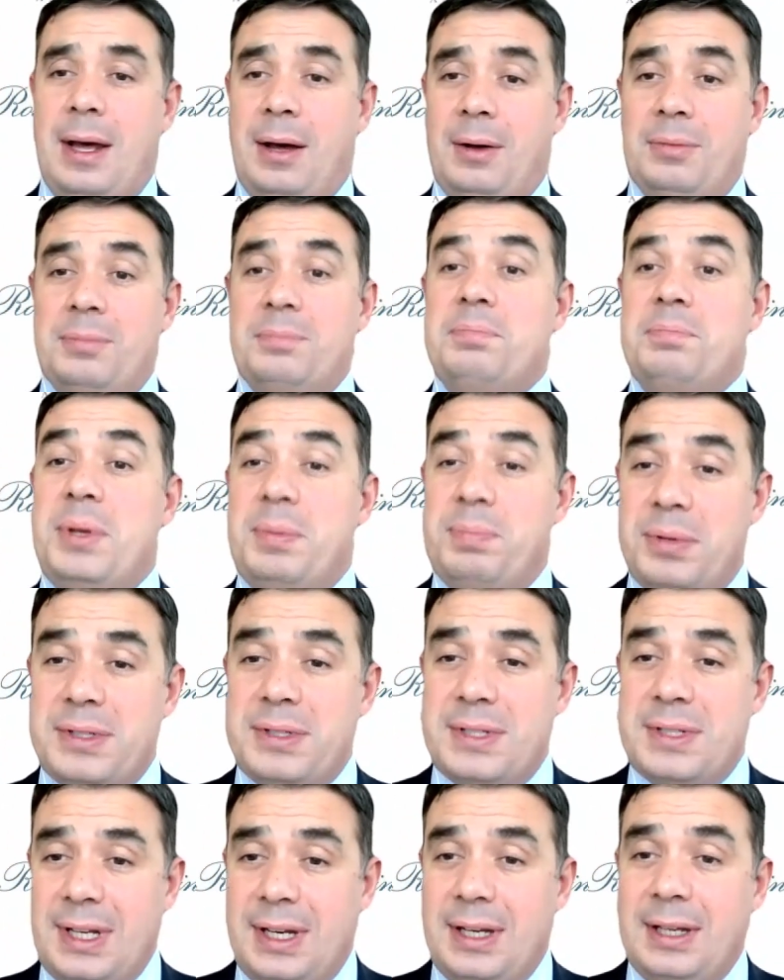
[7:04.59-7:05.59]
Now,
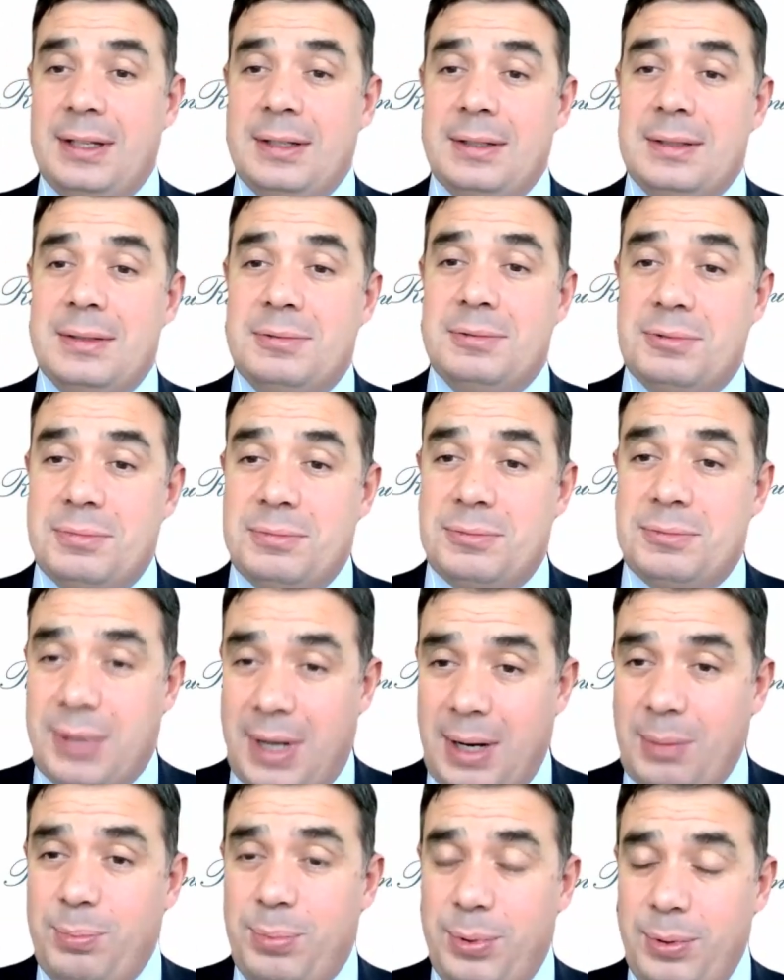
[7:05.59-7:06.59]
people say
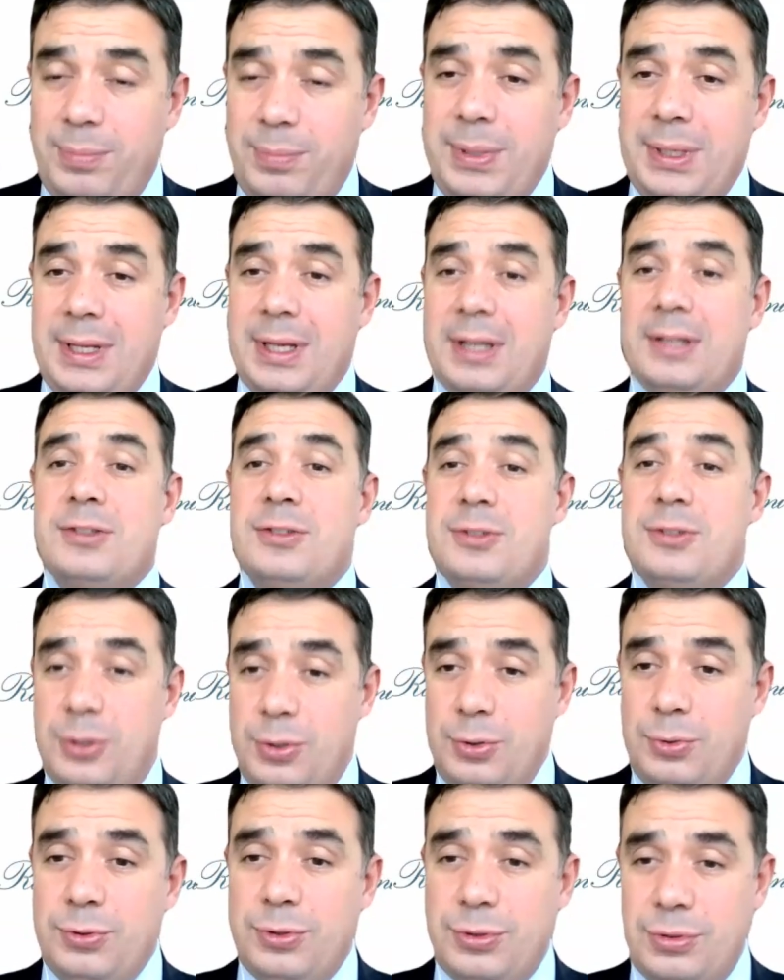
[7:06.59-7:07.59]
Trump will be the
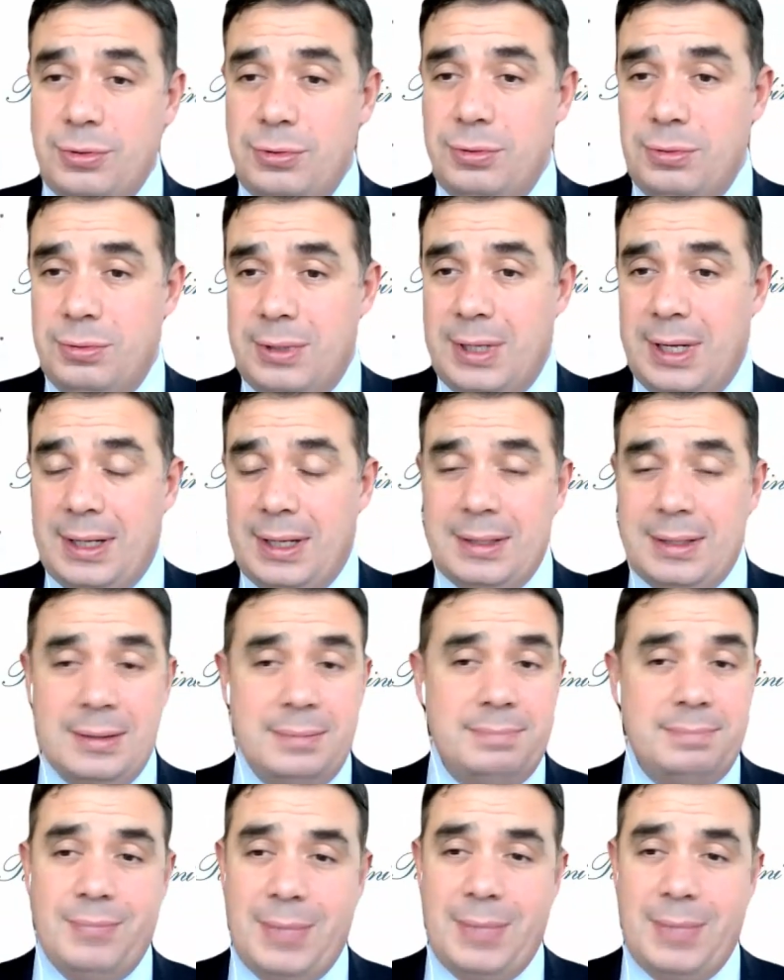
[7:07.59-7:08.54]
excuse to do that.